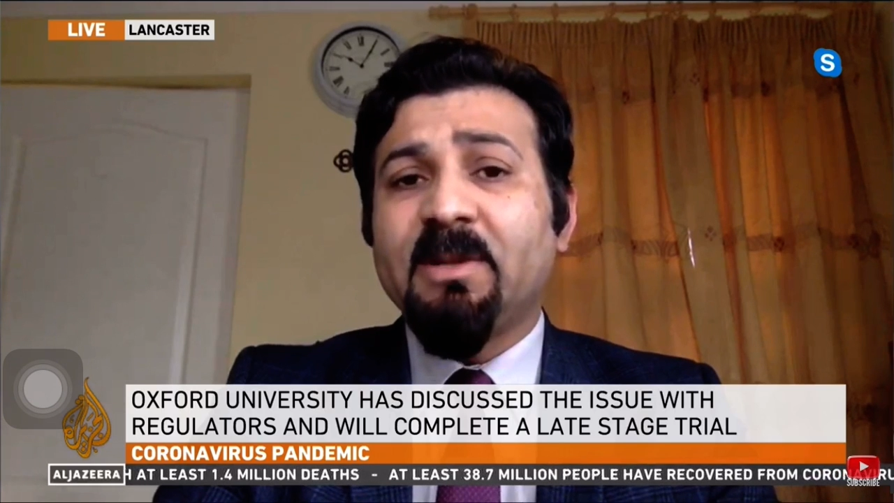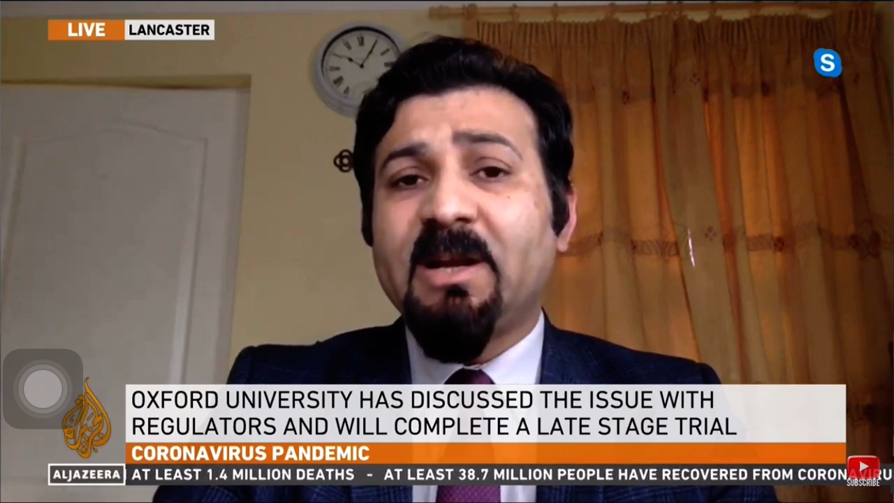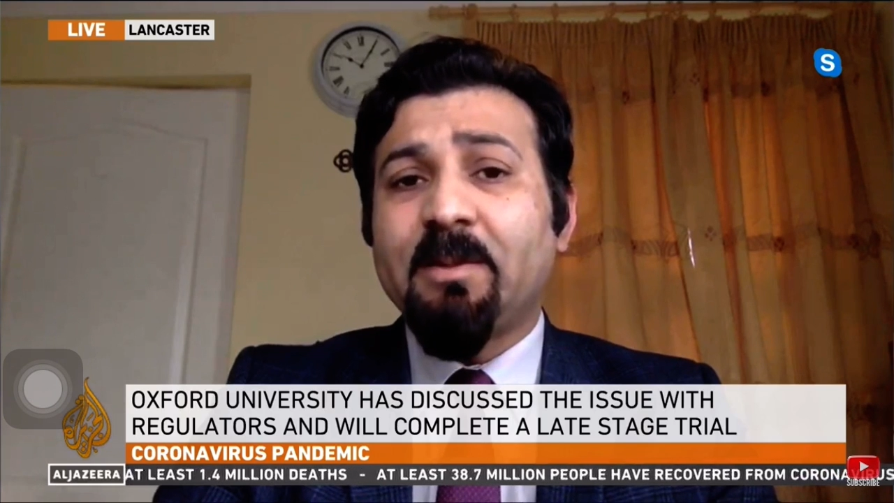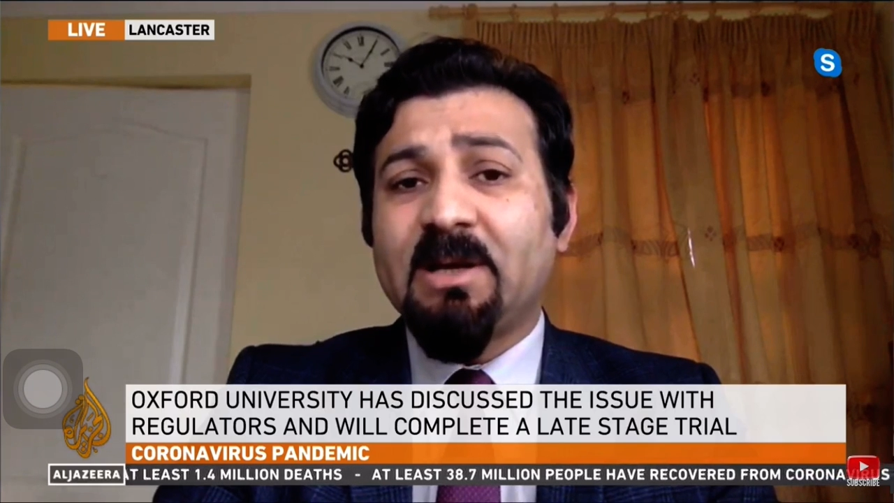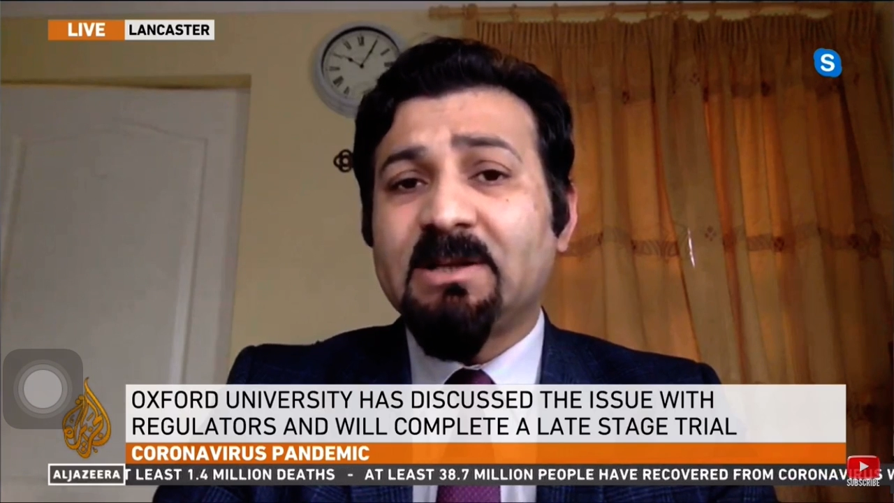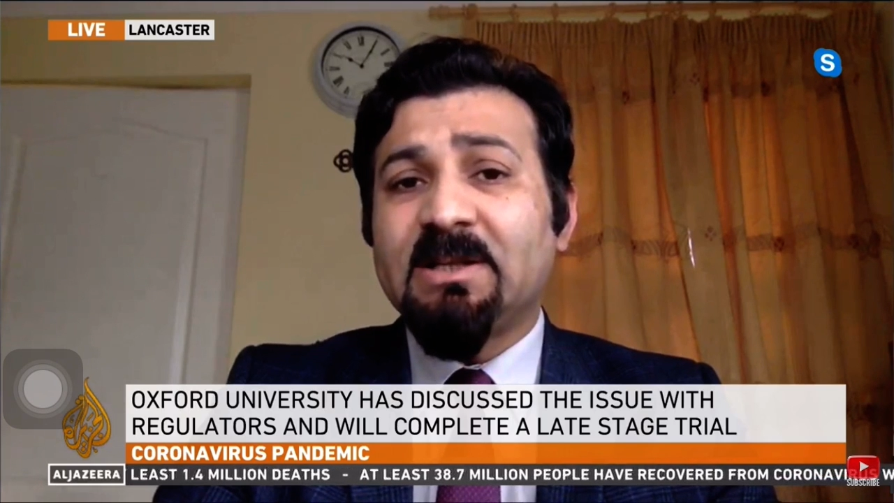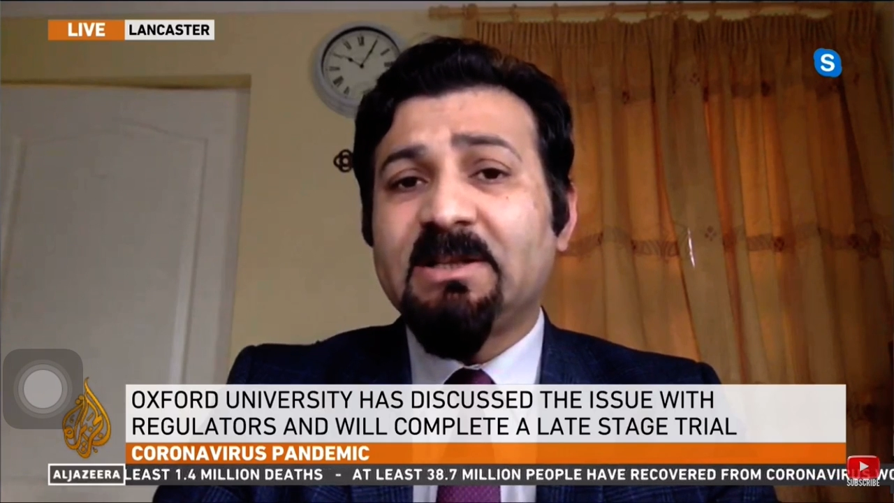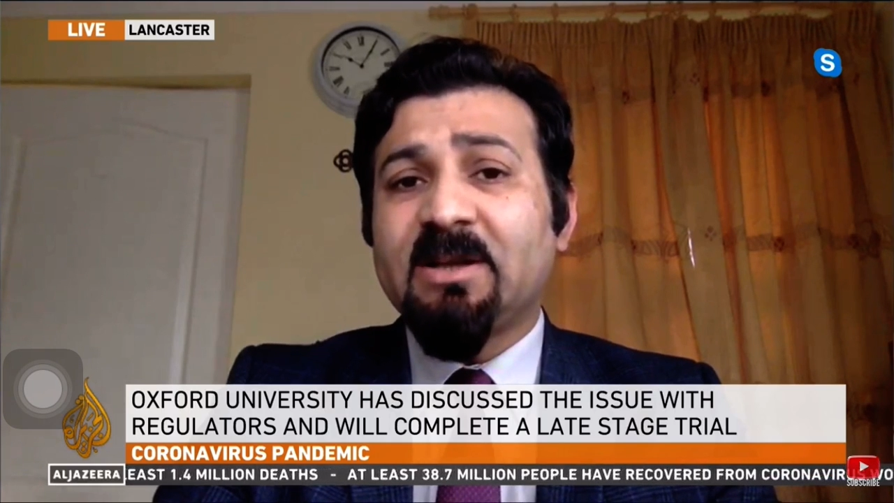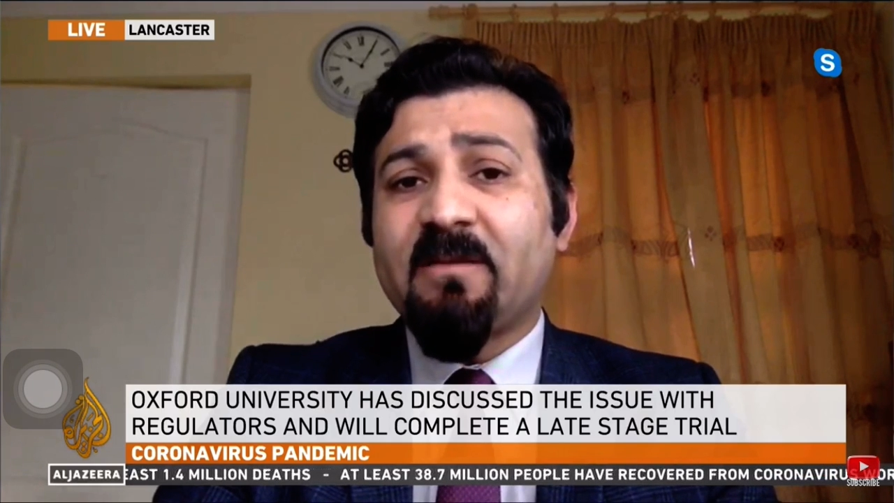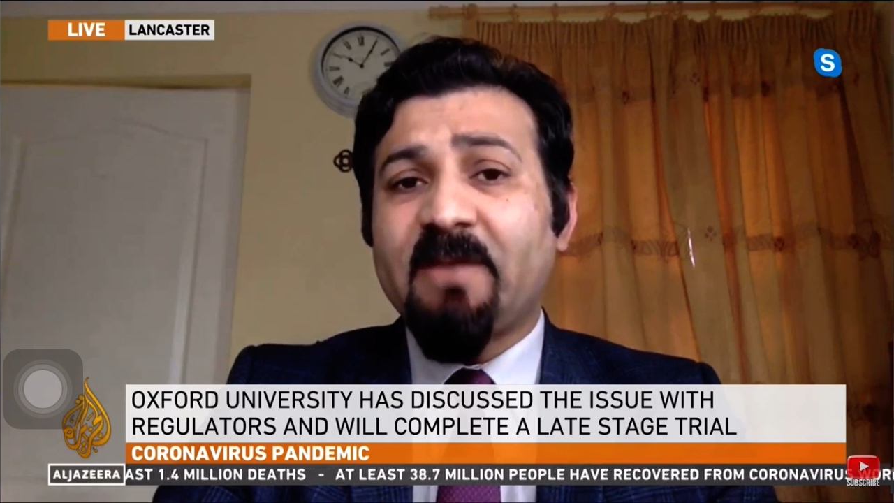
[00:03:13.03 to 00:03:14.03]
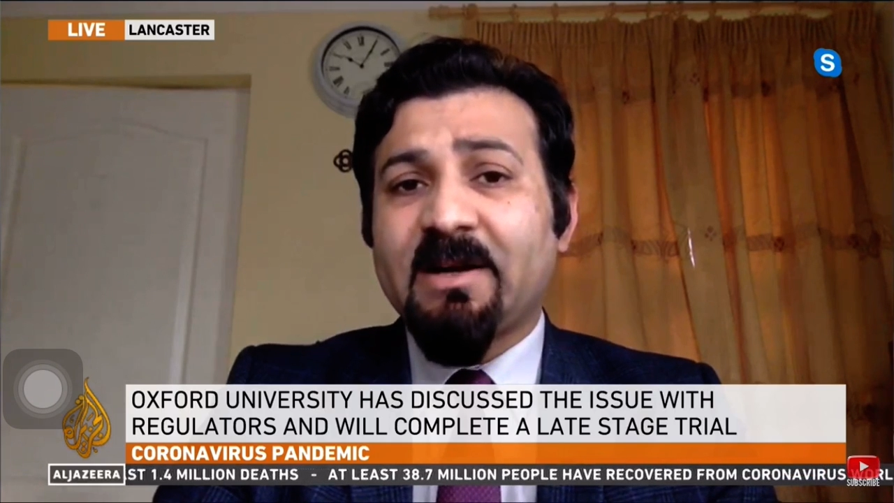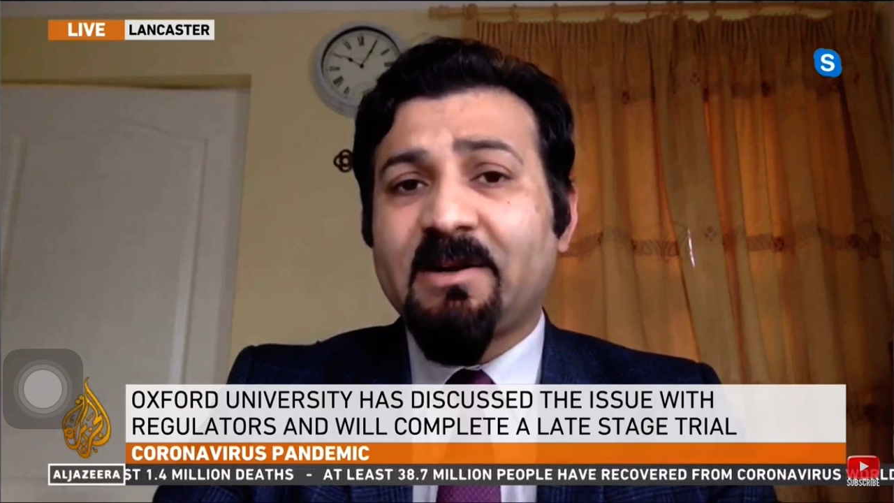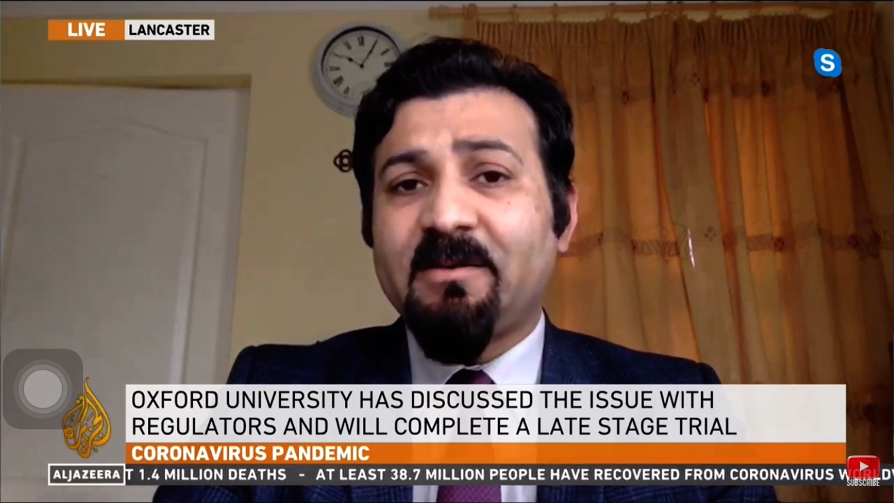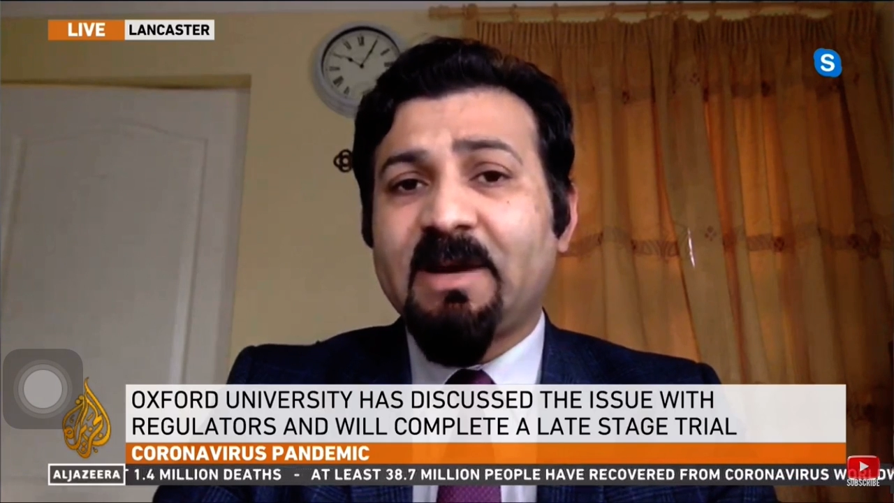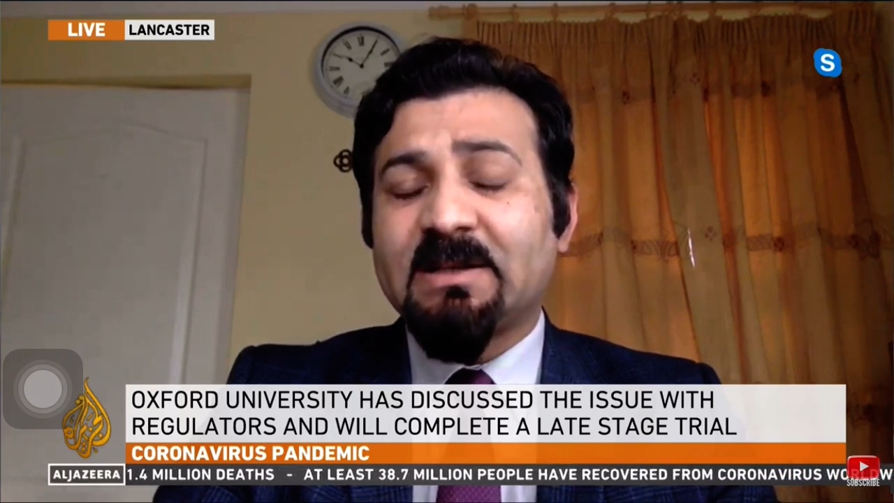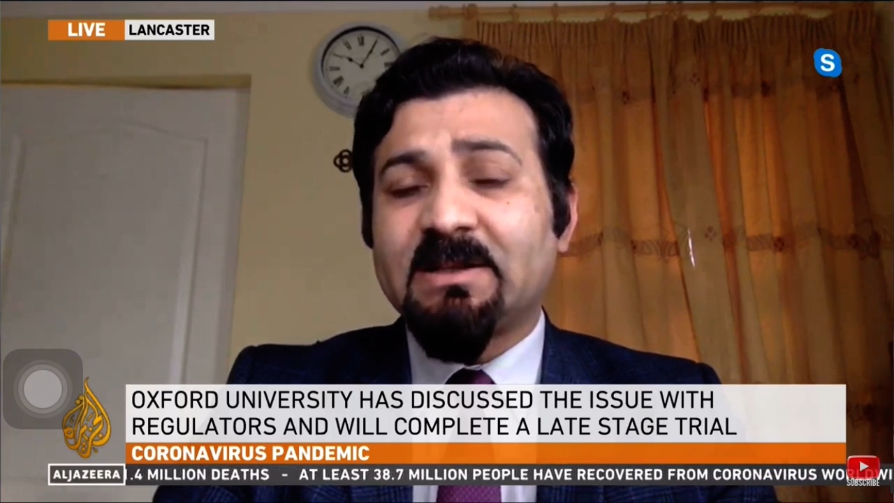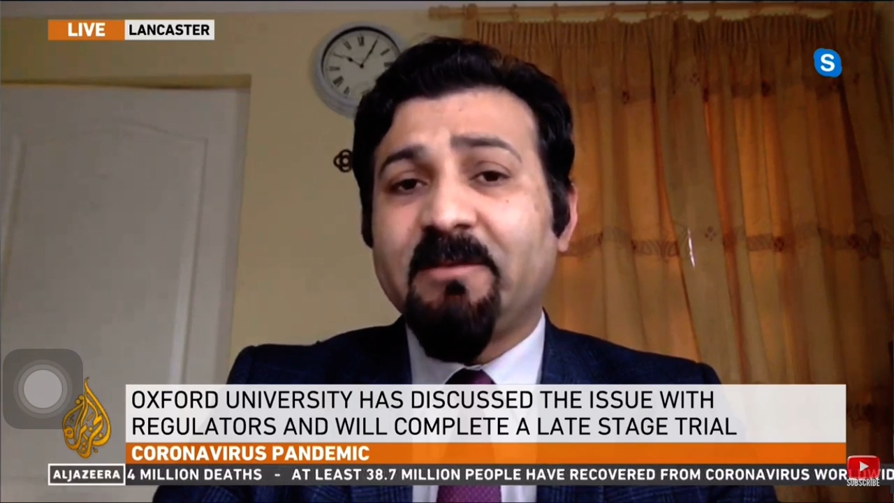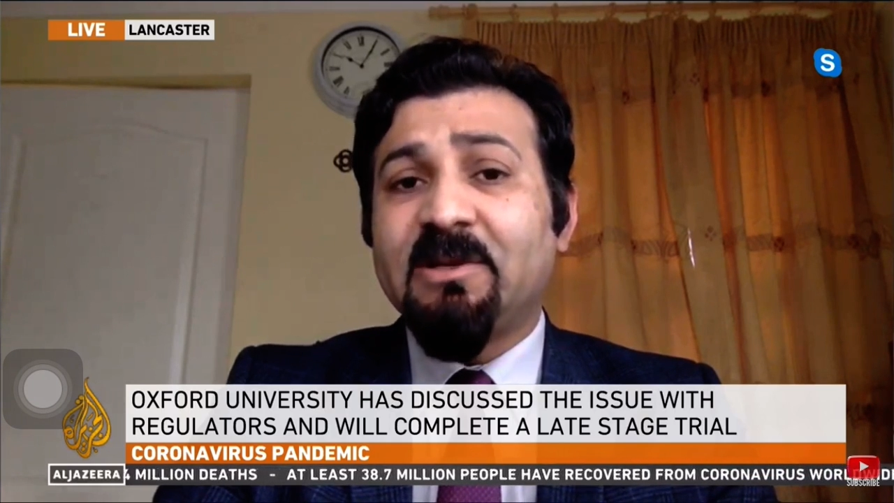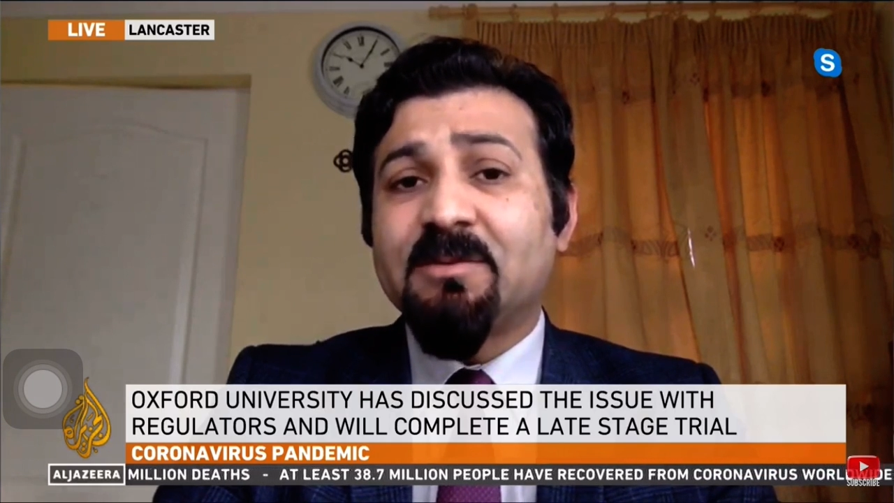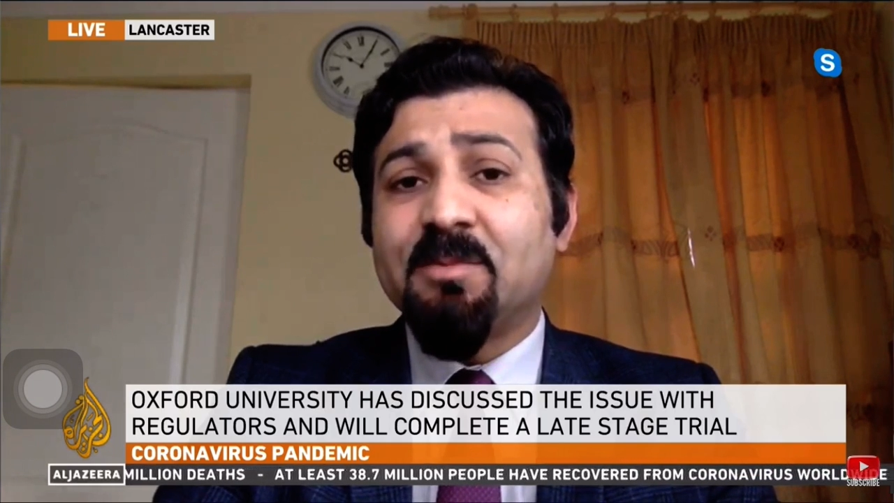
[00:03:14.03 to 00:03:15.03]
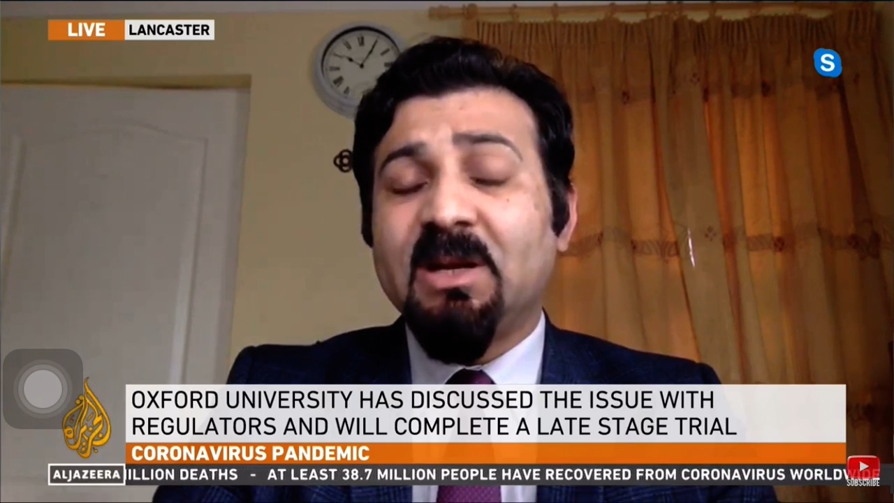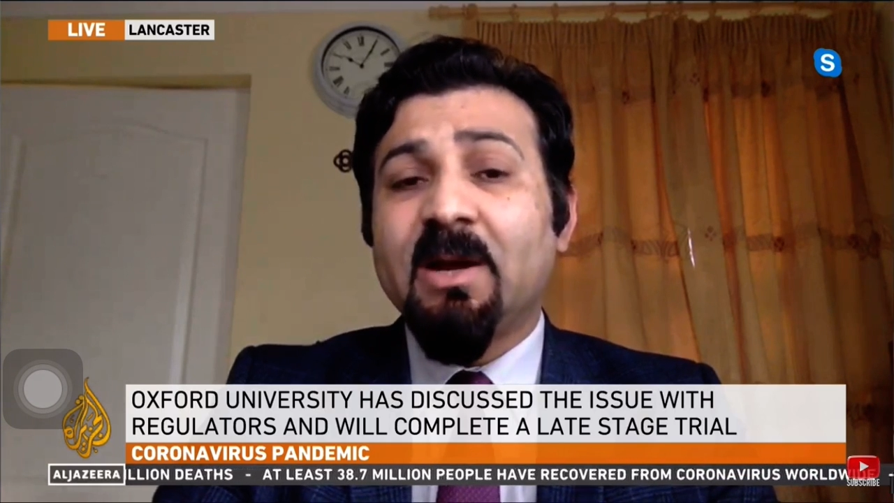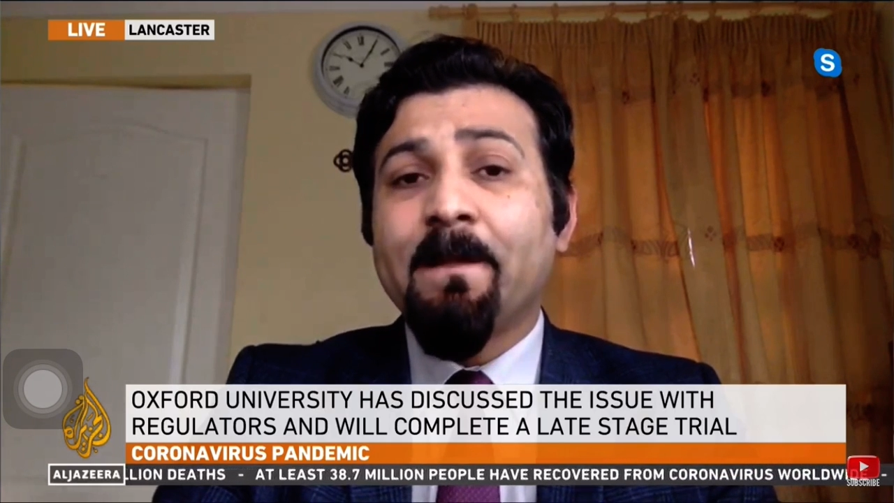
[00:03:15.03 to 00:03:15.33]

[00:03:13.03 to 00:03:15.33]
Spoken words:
that because these are vectored vaccine, which means